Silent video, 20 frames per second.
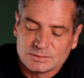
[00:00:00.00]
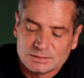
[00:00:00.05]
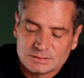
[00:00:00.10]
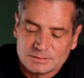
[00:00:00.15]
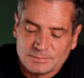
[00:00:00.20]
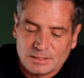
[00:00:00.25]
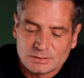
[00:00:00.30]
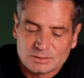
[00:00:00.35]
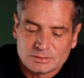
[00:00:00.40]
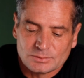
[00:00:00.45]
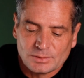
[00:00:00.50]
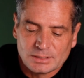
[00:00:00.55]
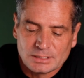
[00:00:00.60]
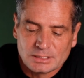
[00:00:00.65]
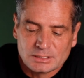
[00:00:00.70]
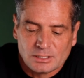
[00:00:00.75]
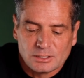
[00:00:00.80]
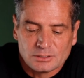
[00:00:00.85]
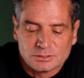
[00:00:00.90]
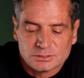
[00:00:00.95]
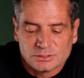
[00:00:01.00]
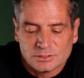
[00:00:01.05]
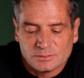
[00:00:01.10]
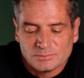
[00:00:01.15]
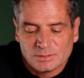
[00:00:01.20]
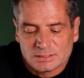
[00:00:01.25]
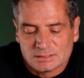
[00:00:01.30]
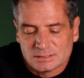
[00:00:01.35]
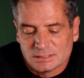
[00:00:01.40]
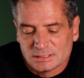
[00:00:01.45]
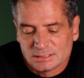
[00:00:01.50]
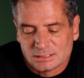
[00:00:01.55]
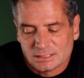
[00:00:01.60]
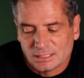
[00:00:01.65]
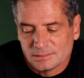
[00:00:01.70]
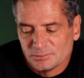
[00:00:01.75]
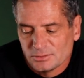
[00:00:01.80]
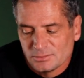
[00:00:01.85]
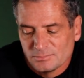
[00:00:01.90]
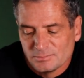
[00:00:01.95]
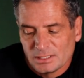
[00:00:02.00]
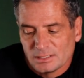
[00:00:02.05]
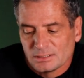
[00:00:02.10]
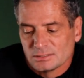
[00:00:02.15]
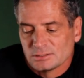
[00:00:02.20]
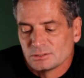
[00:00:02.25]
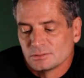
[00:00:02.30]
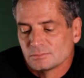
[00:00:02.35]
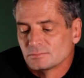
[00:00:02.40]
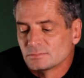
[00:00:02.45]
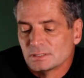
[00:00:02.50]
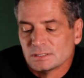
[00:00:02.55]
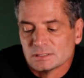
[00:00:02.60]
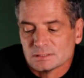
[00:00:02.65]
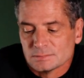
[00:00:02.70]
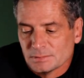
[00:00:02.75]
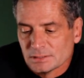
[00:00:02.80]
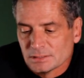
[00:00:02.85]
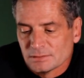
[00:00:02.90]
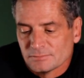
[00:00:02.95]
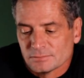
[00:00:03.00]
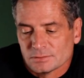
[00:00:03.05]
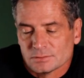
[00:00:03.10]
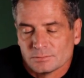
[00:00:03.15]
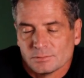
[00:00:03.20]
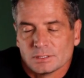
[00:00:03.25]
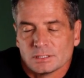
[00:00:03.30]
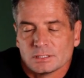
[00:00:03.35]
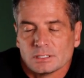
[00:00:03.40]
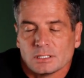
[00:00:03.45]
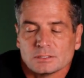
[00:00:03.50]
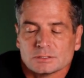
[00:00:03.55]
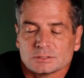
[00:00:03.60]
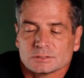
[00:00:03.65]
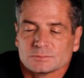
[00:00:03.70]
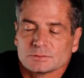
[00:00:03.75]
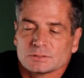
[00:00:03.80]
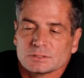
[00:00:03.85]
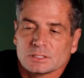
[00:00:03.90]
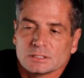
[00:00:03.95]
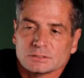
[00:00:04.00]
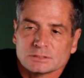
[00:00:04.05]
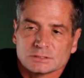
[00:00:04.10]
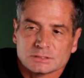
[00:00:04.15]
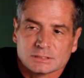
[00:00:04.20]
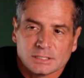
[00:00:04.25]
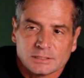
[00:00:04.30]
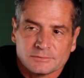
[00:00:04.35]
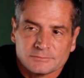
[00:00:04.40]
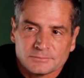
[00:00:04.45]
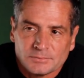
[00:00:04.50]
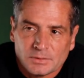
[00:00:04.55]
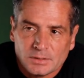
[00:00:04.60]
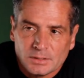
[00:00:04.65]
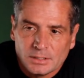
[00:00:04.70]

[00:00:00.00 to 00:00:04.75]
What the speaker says: It's about $20. You can mix this stuff. You can make a tube this big for $20 with the other stuff.